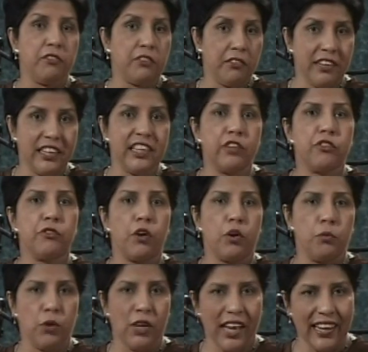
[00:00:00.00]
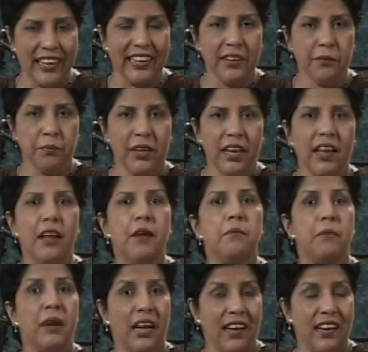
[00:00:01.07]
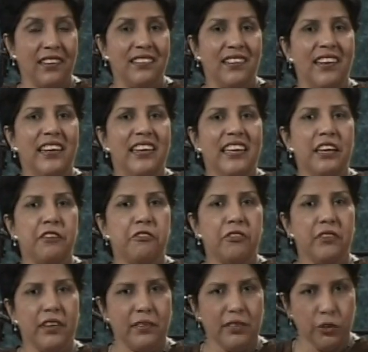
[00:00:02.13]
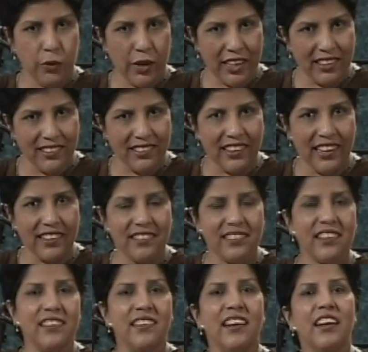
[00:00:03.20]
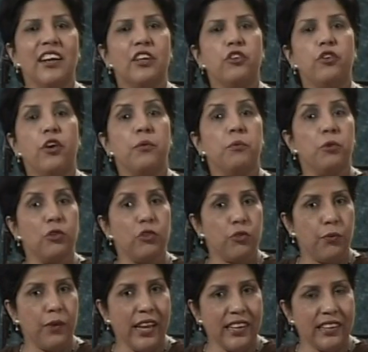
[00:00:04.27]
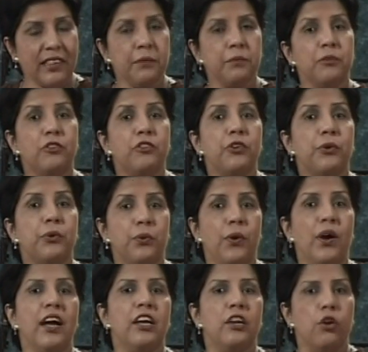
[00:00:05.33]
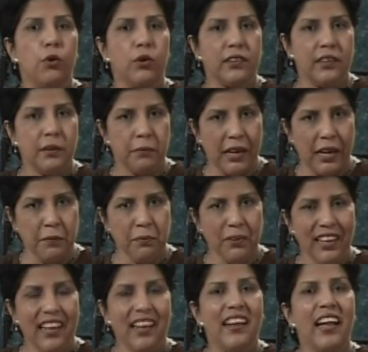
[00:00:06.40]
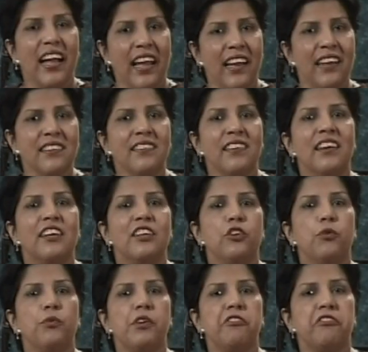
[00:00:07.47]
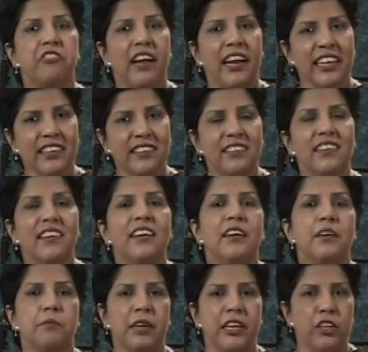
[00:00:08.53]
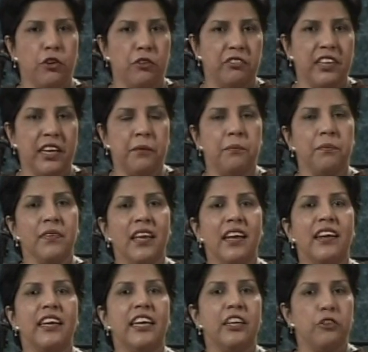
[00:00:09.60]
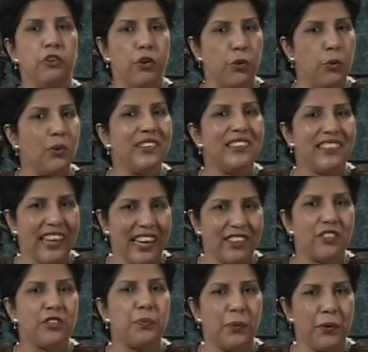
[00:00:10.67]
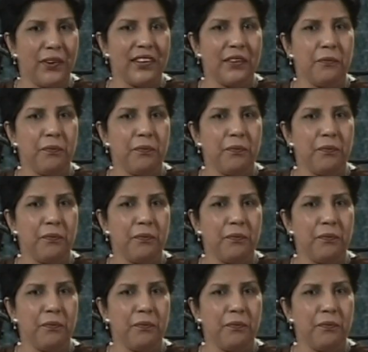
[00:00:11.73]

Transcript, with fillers: the various formulae, but if you are interested, you are most welcome to look them up and you will find many of them in your own textbook.